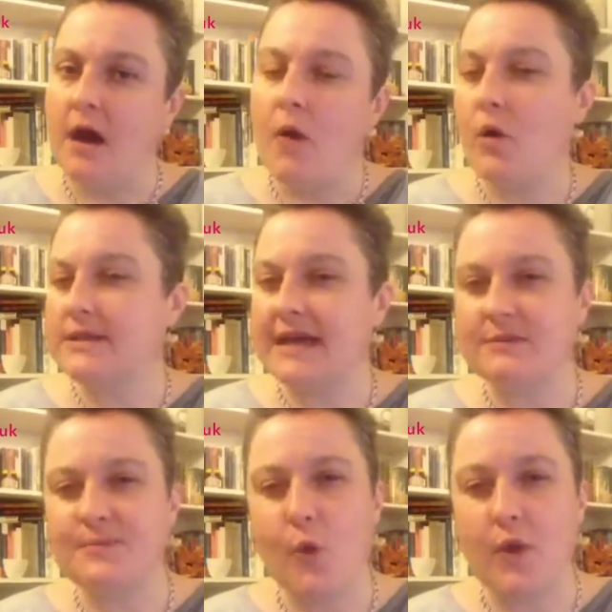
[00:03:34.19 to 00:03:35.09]
What
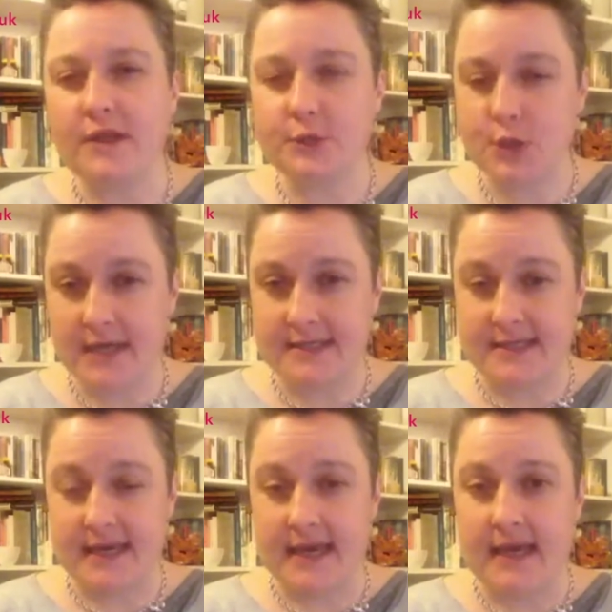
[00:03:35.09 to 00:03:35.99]
sounds more
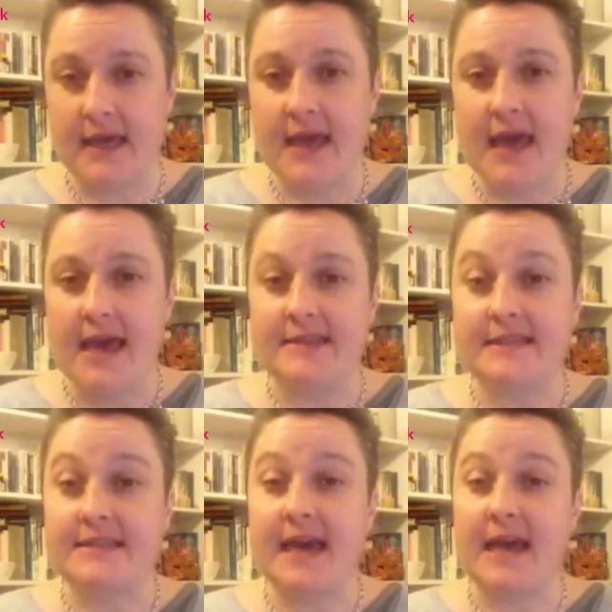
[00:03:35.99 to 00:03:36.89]
interesting is to
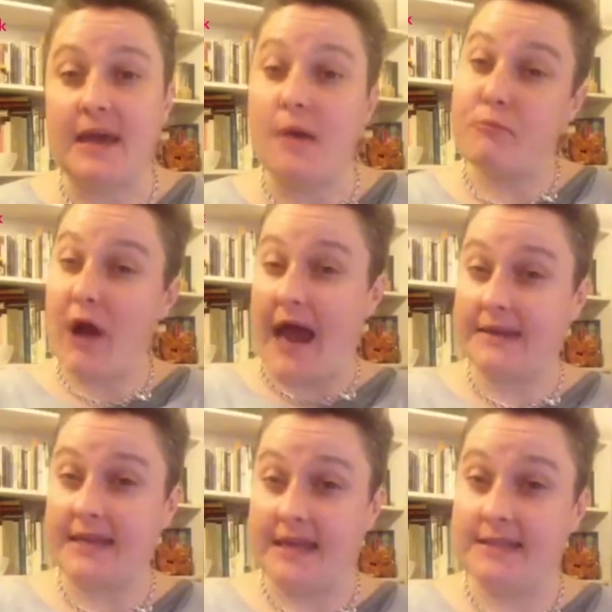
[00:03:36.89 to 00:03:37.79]
say
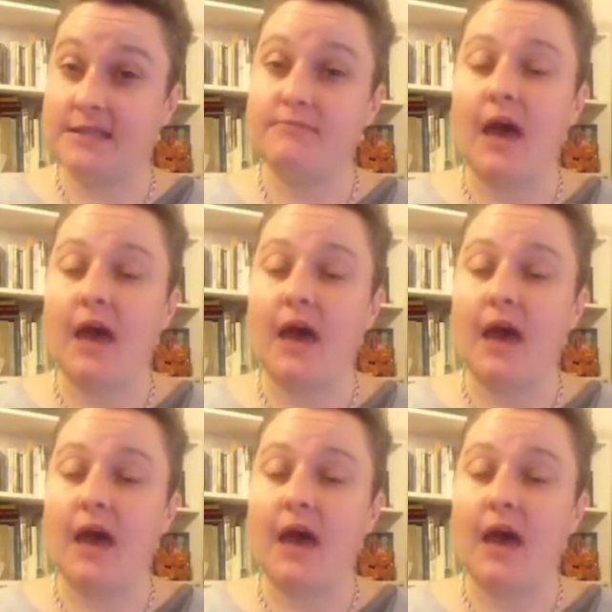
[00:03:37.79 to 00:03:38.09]
practice.